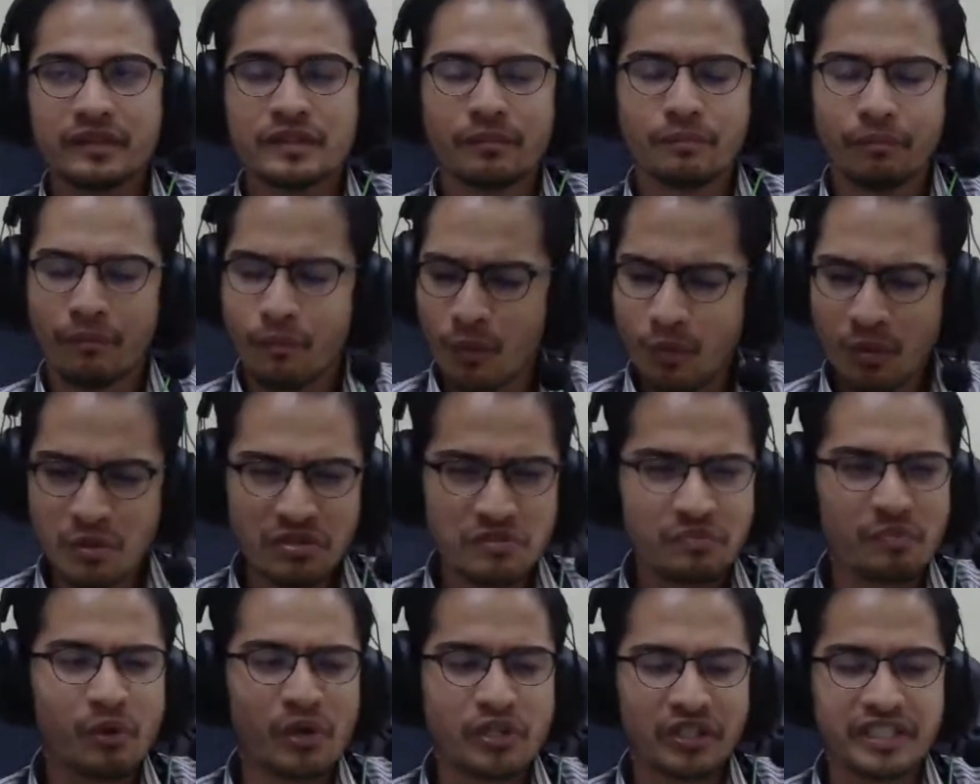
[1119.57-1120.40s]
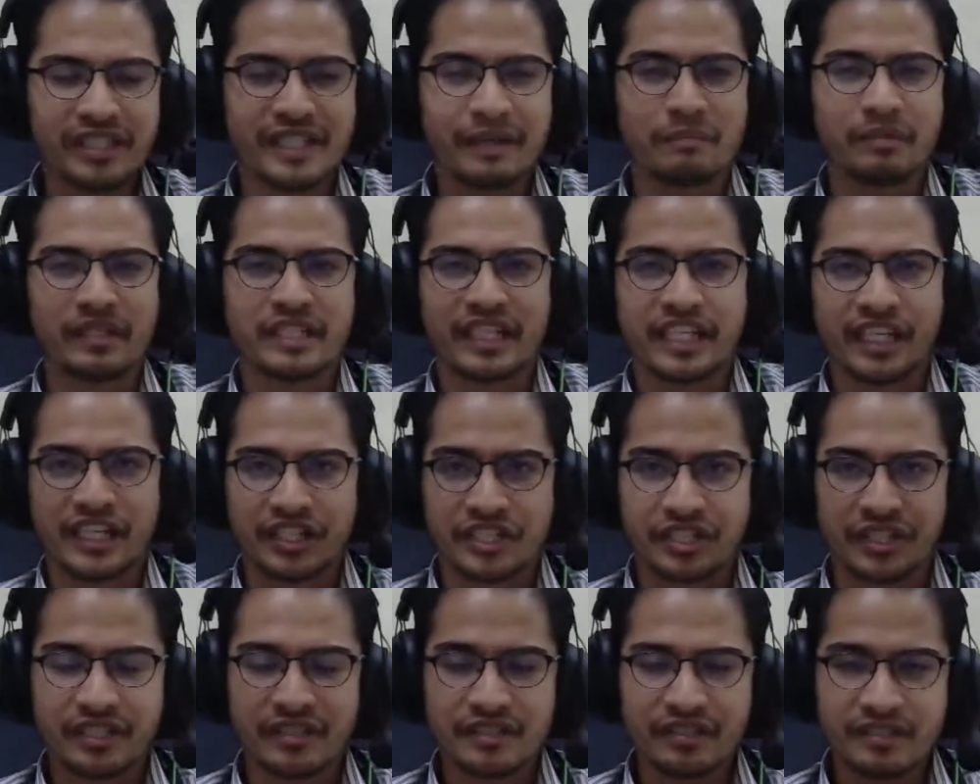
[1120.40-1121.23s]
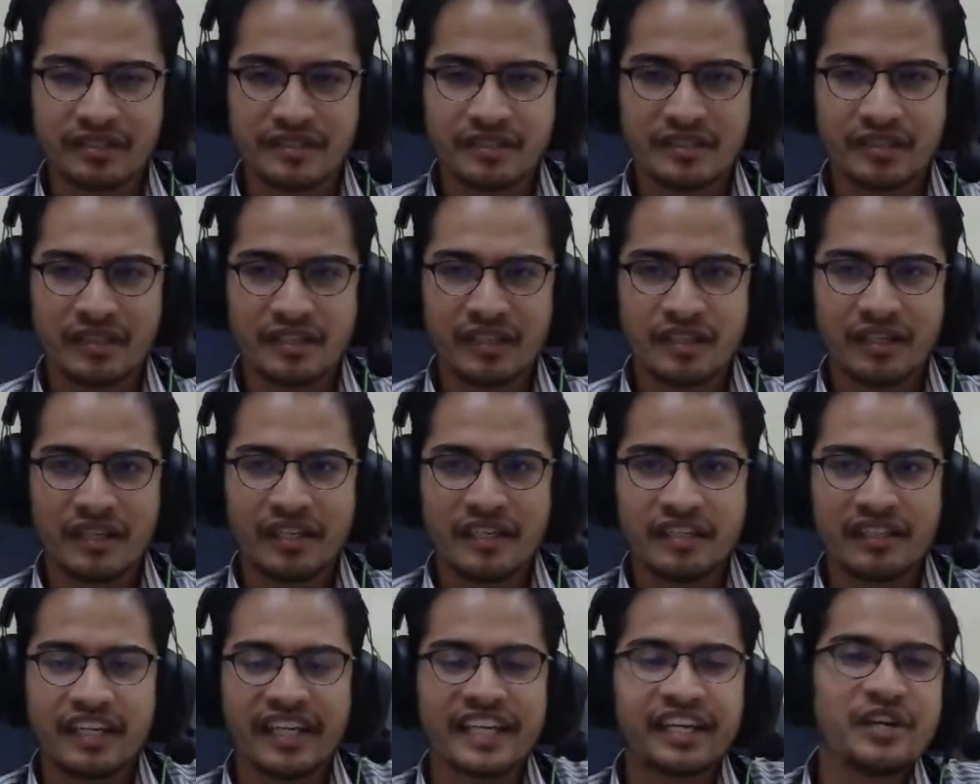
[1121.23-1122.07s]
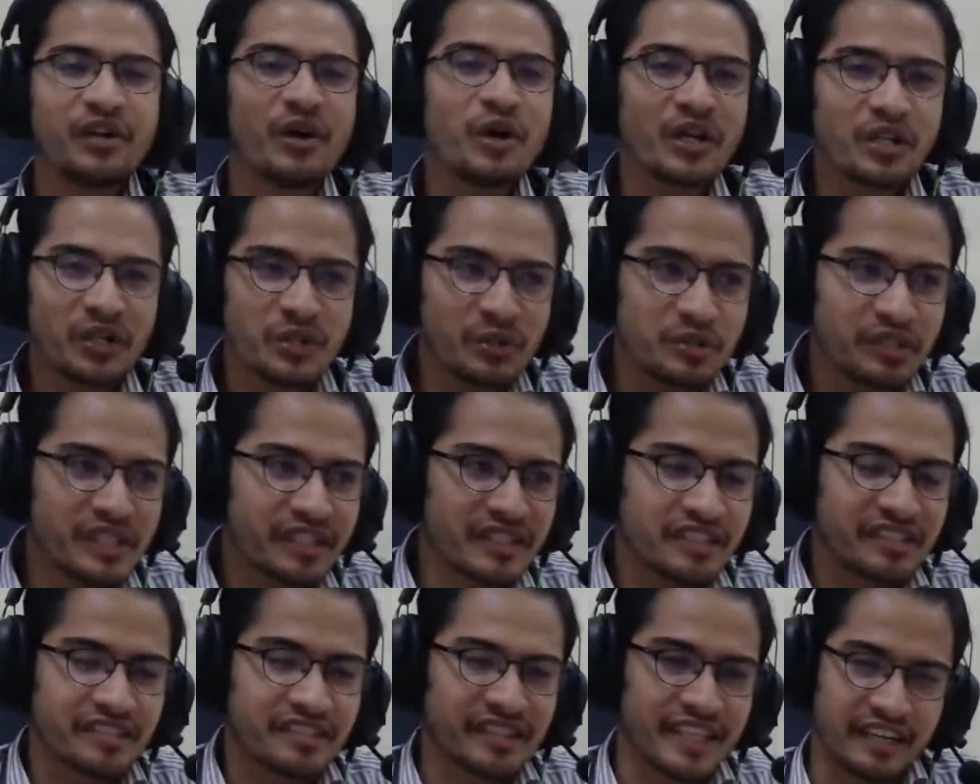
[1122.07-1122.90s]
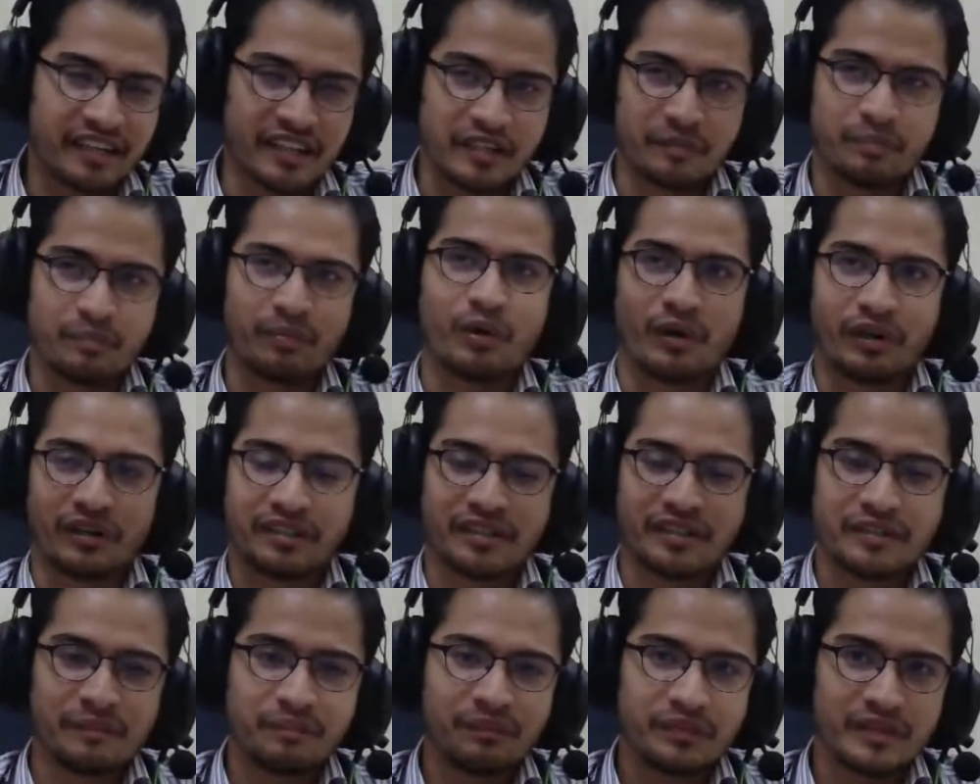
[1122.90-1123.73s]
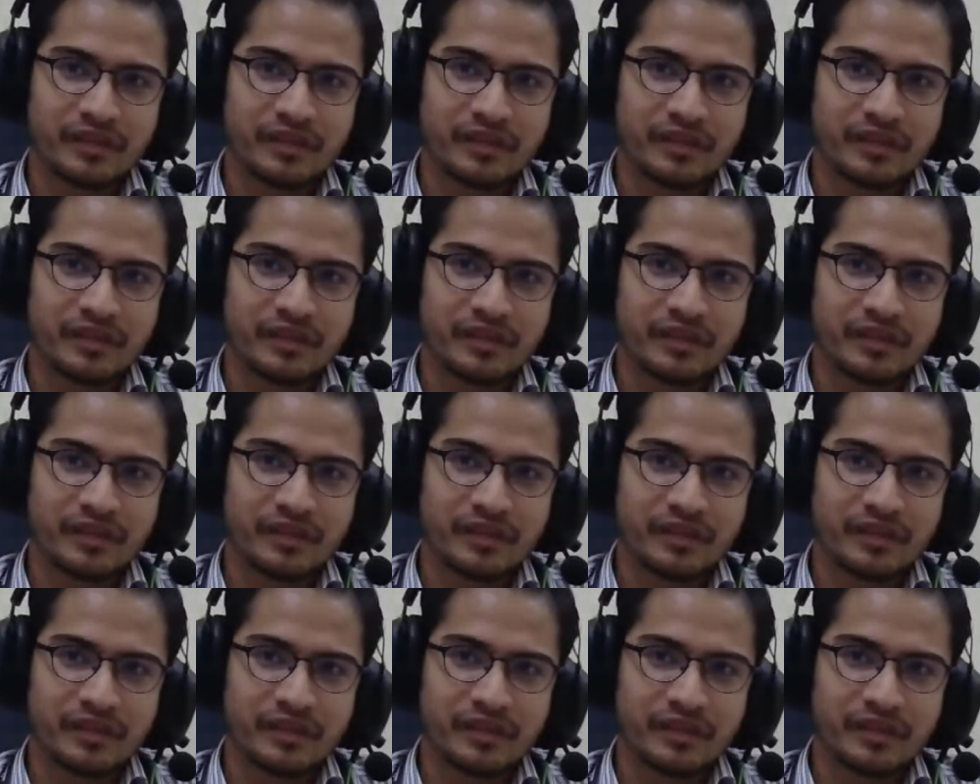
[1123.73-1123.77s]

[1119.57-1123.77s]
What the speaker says: most modern applications are not using the standard port.